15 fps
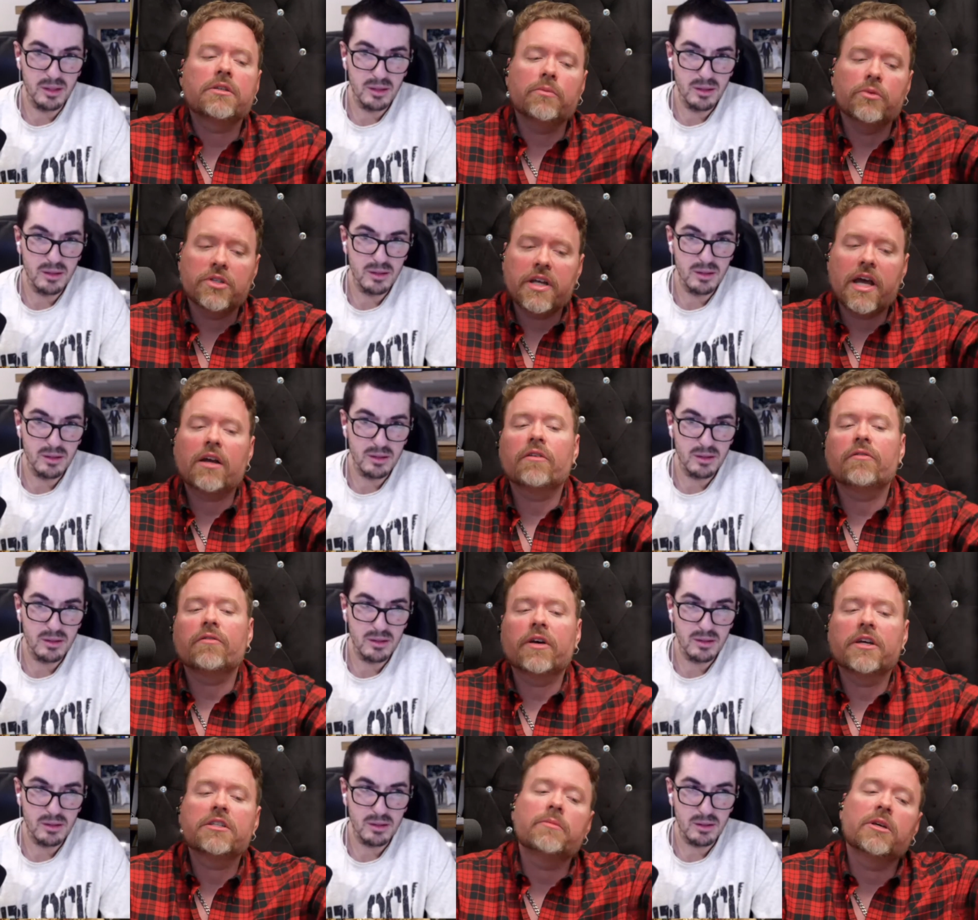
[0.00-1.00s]
Speaker 1: that was
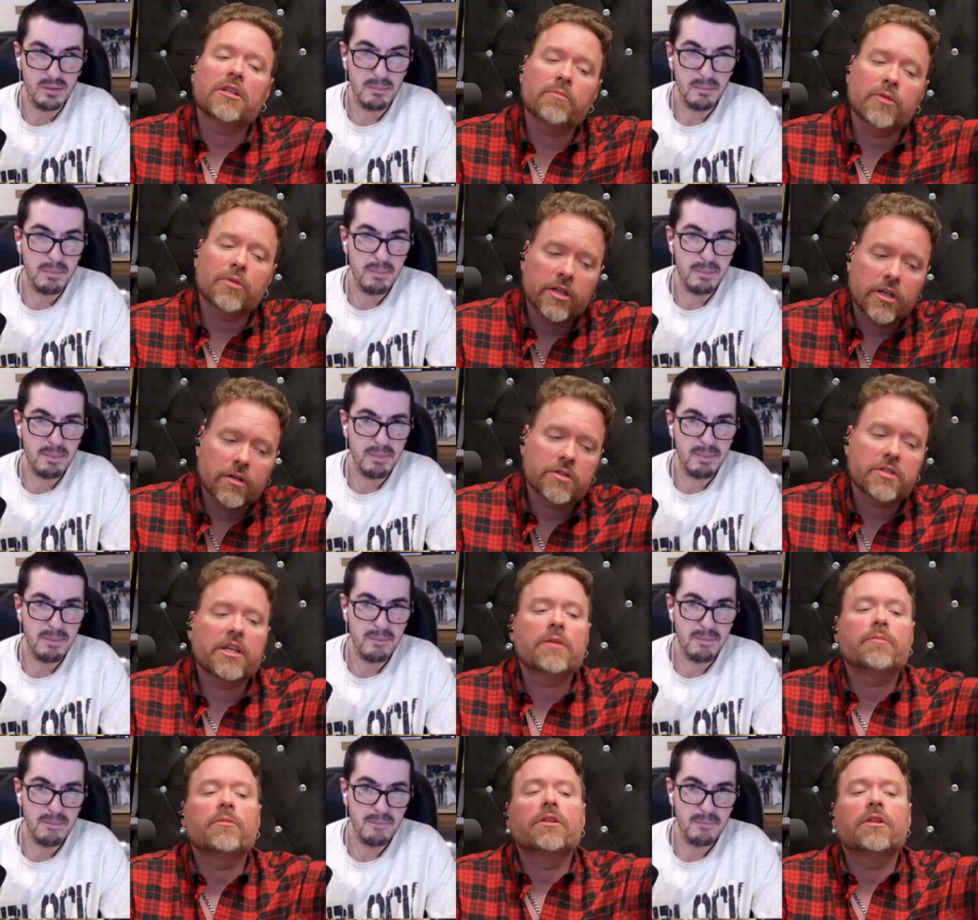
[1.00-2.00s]
sacrificed to make the political
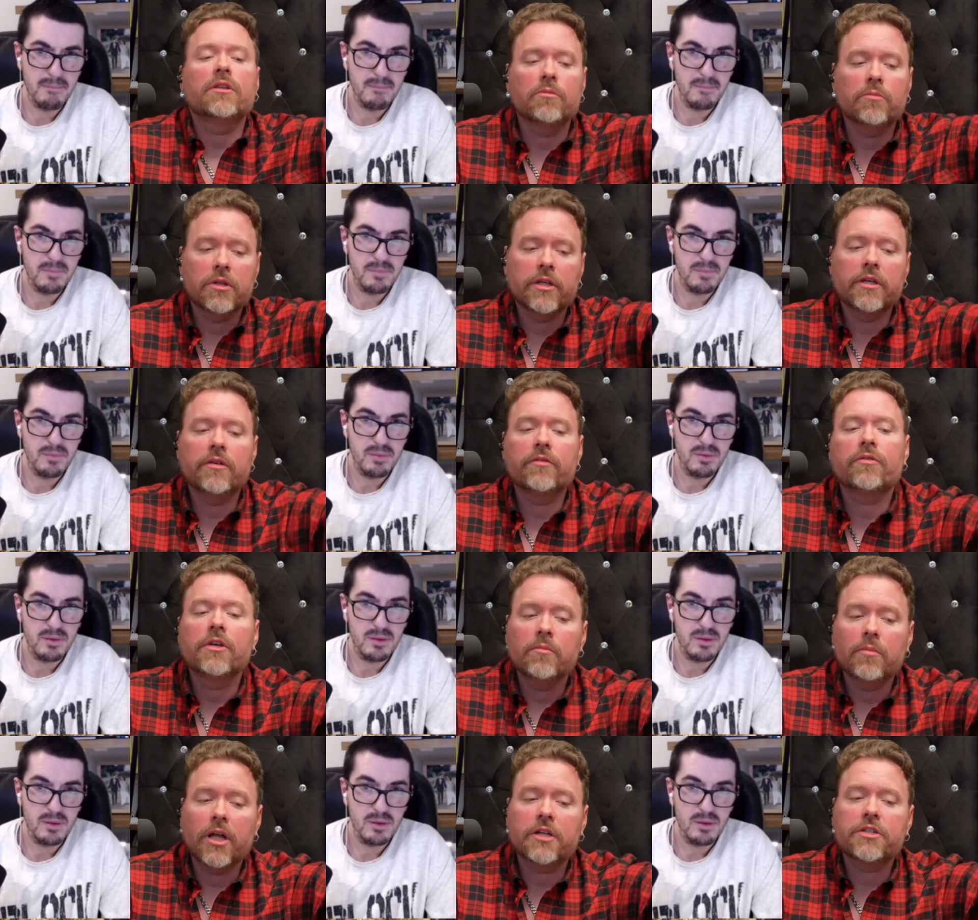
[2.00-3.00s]
statement that you believe
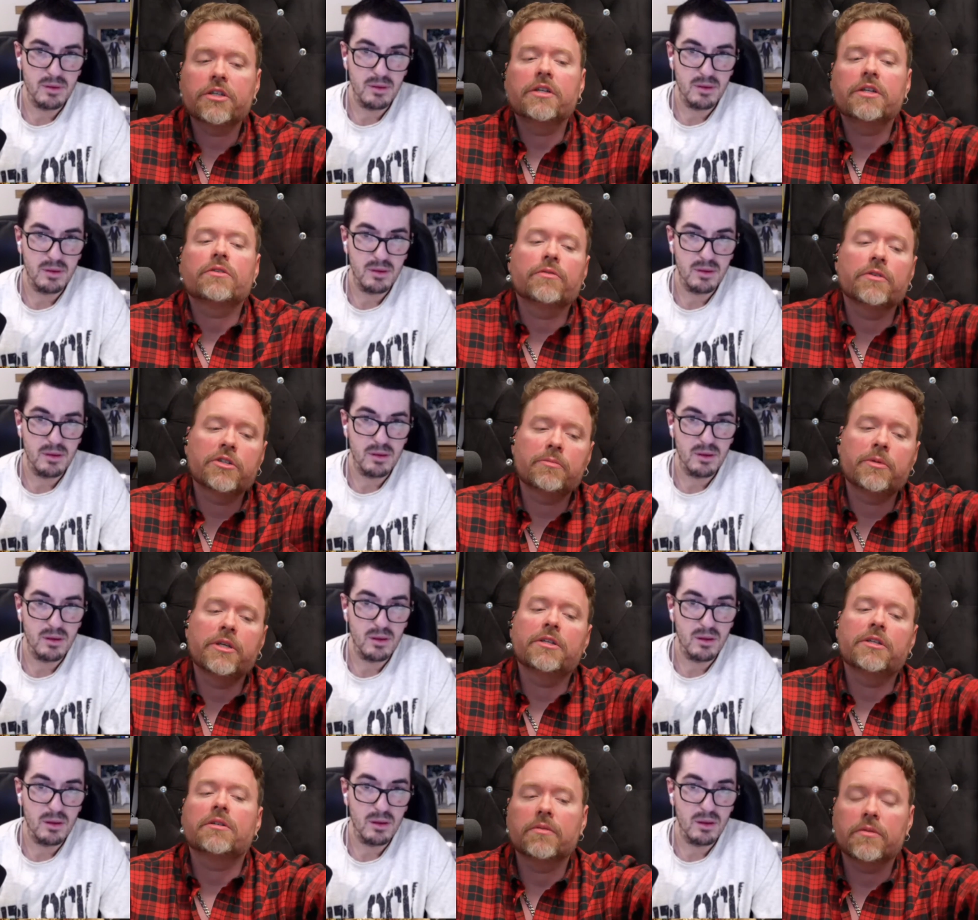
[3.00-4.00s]
blockchains are free
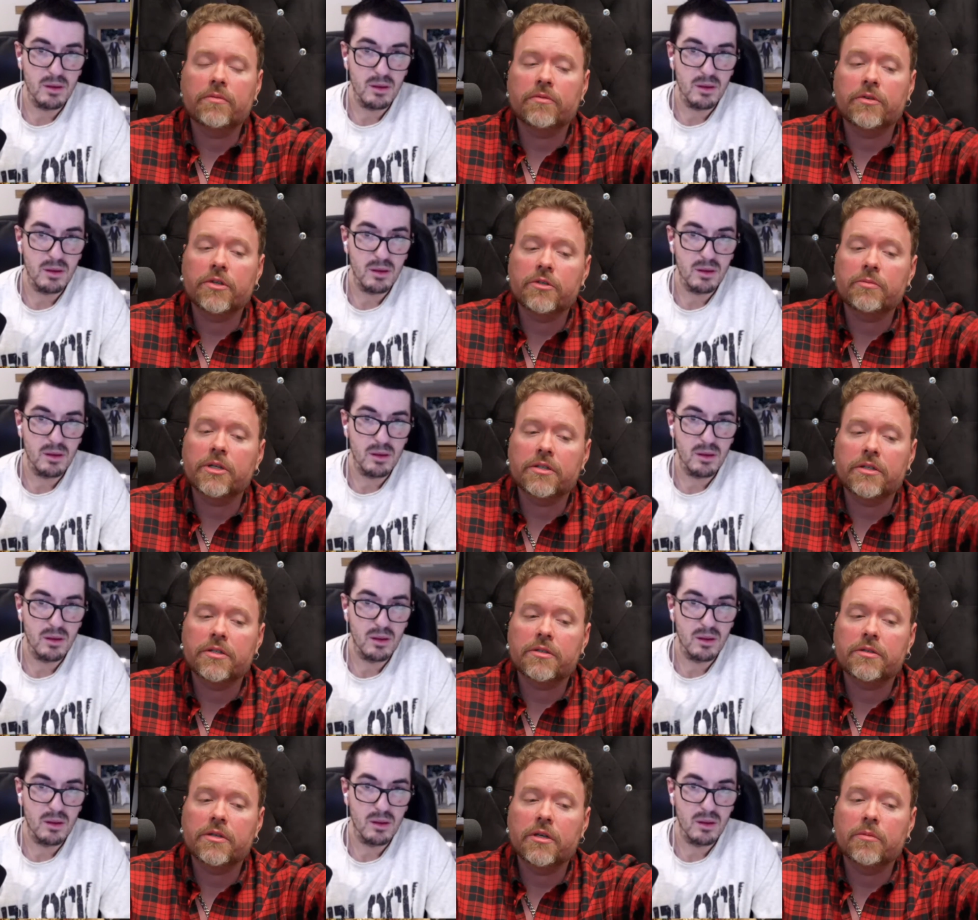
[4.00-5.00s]
speech and free speech
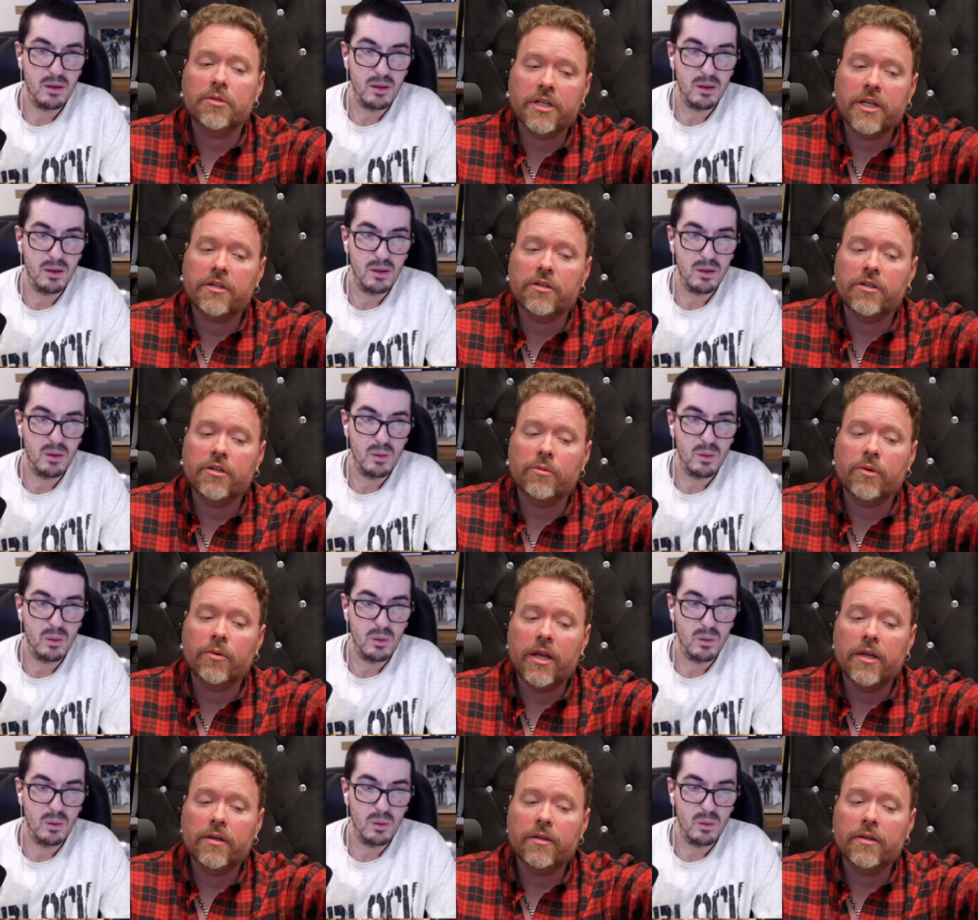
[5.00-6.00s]
is a protected human
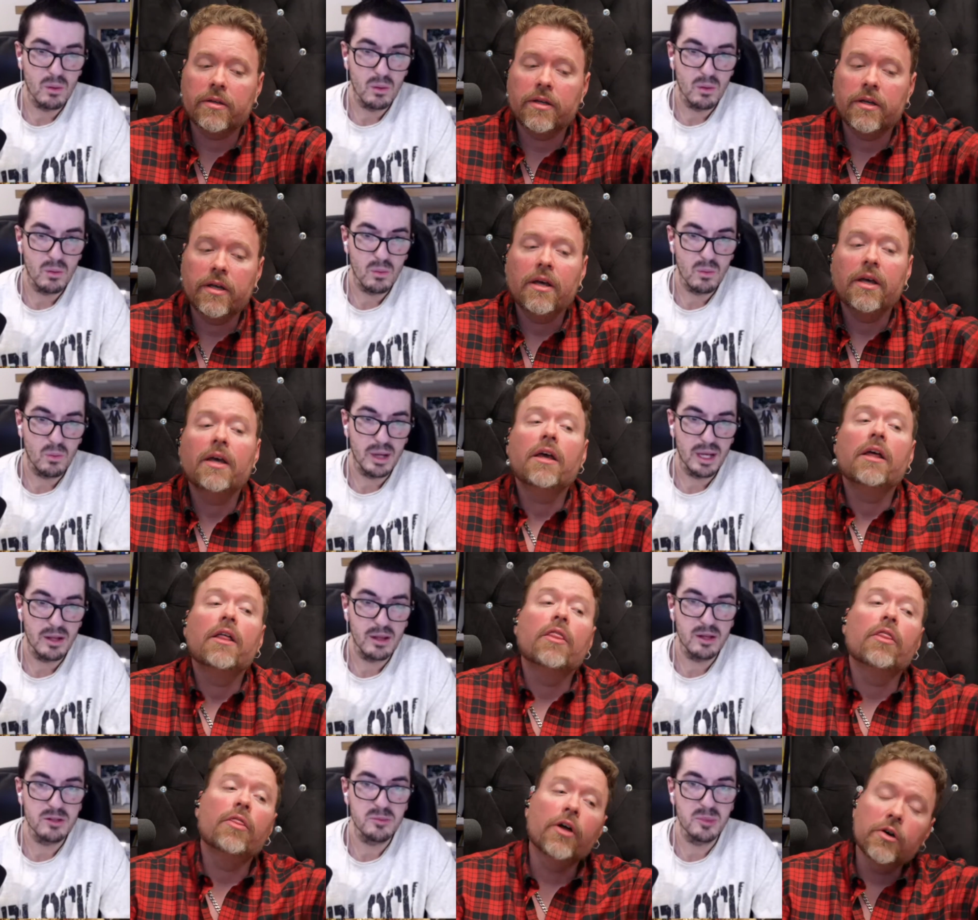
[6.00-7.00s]
right
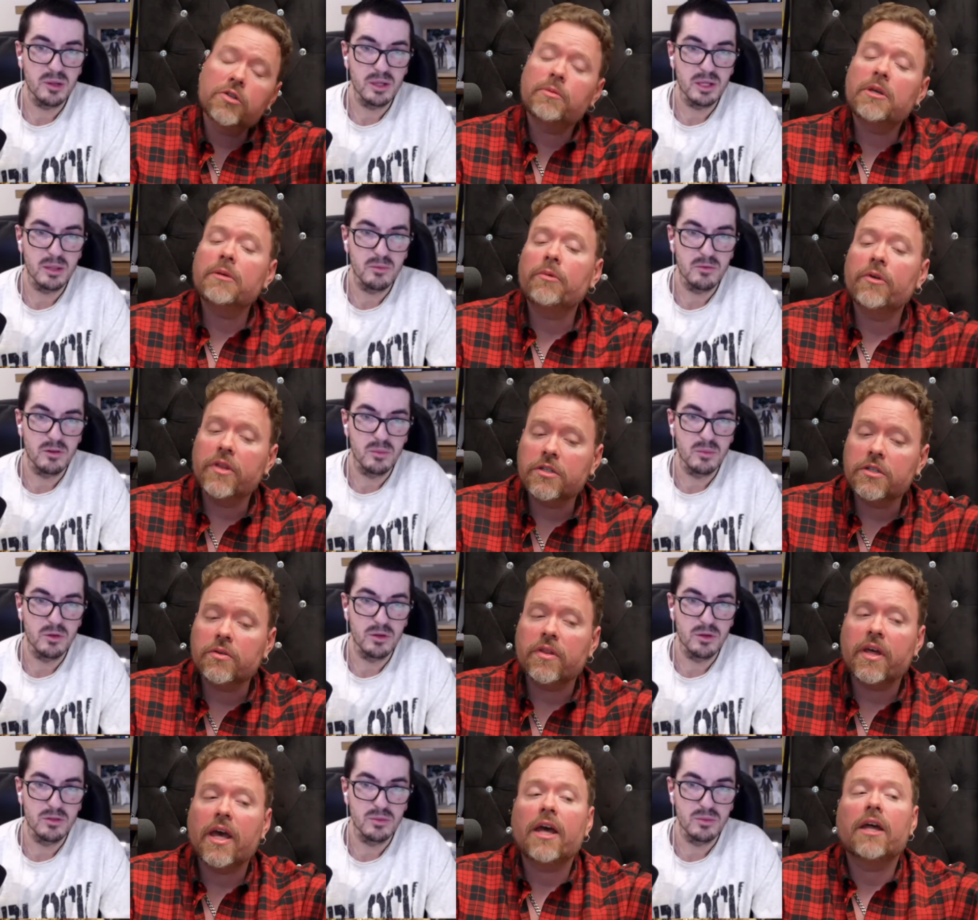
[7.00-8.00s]
those people that do
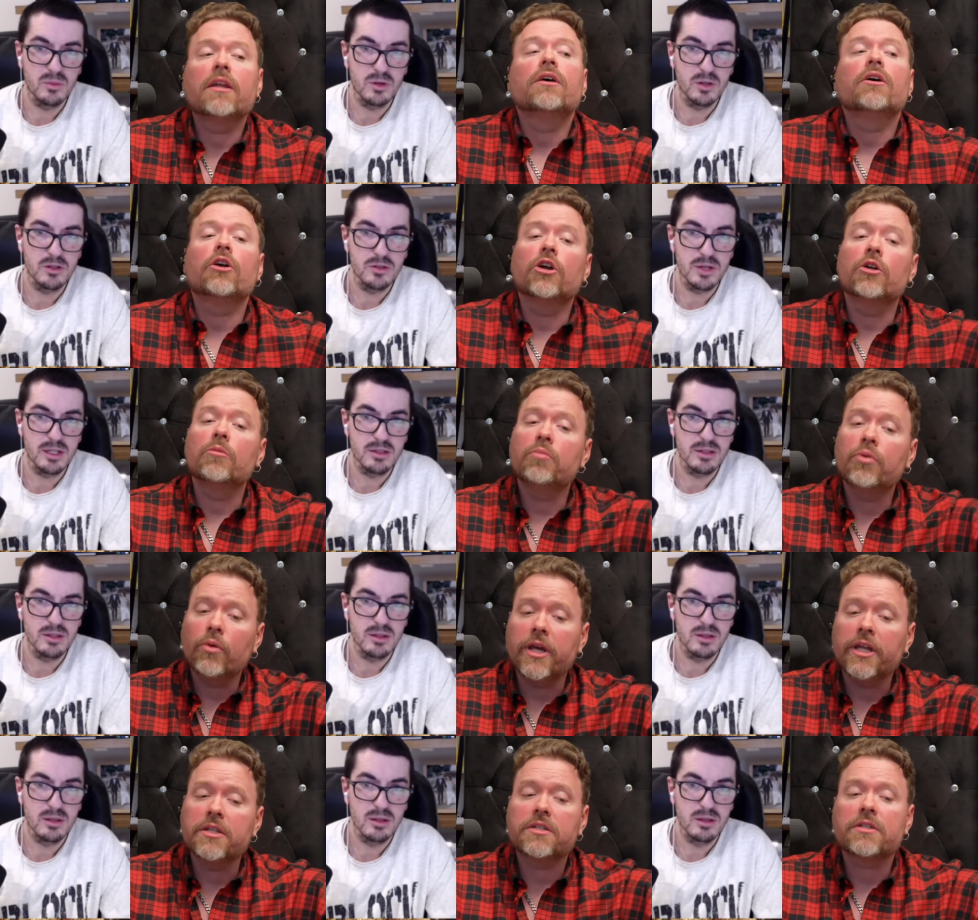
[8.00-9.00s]
that what, what earn address?
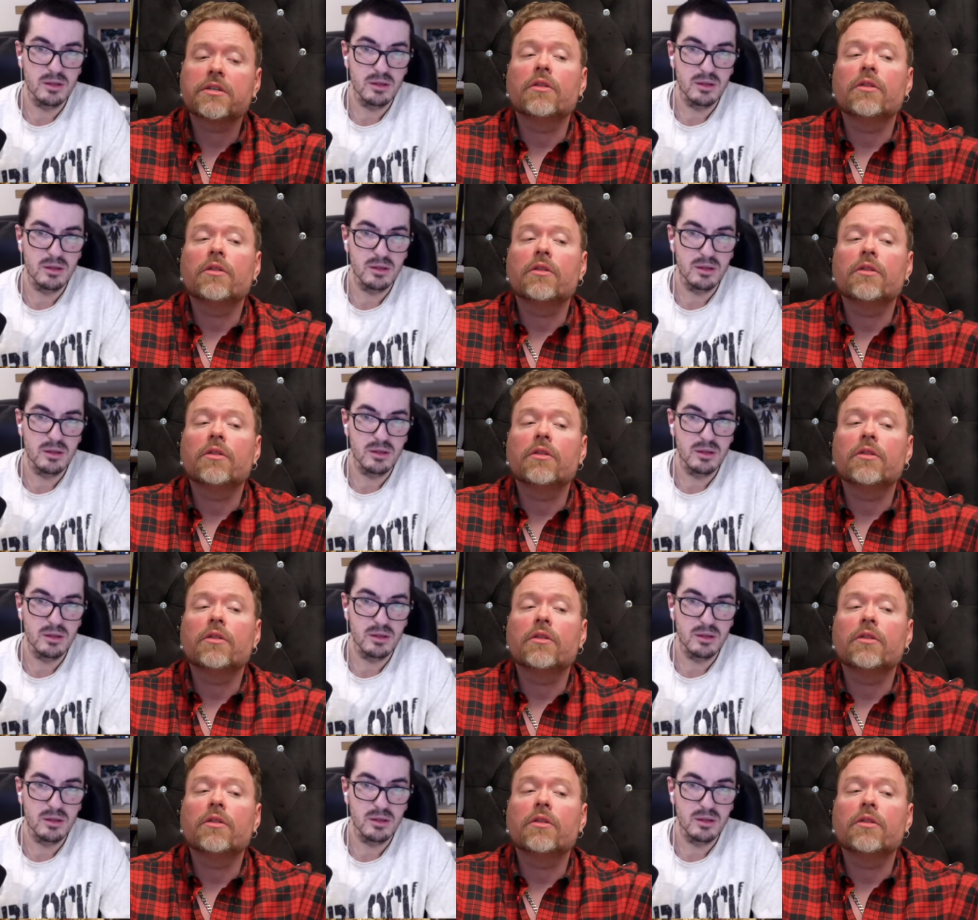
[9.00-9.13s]
points.